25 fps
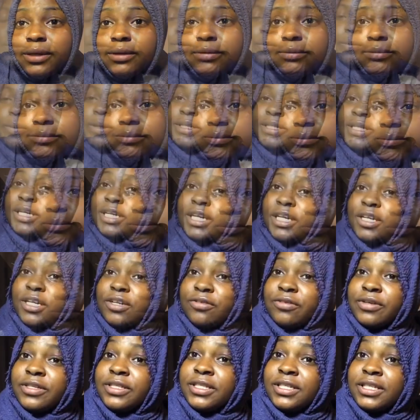So my second
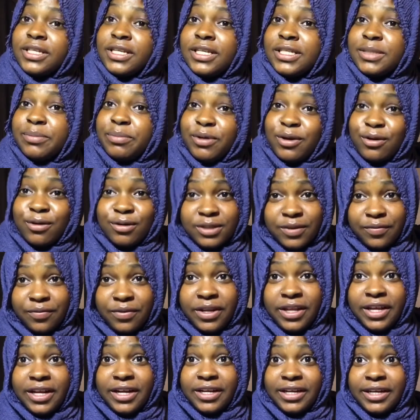reason is because of
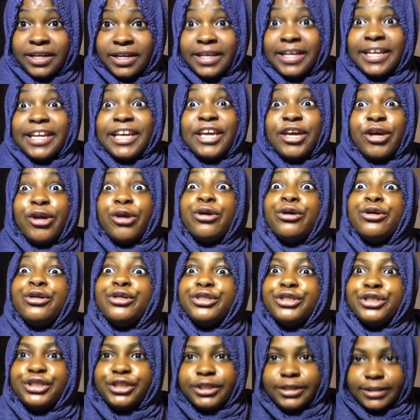their
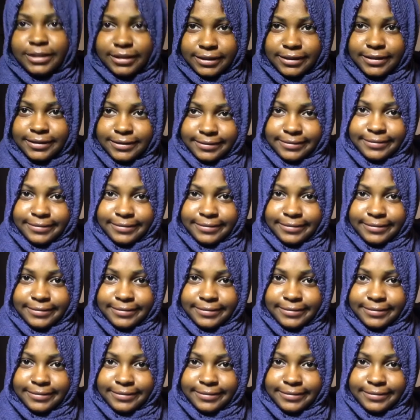girls.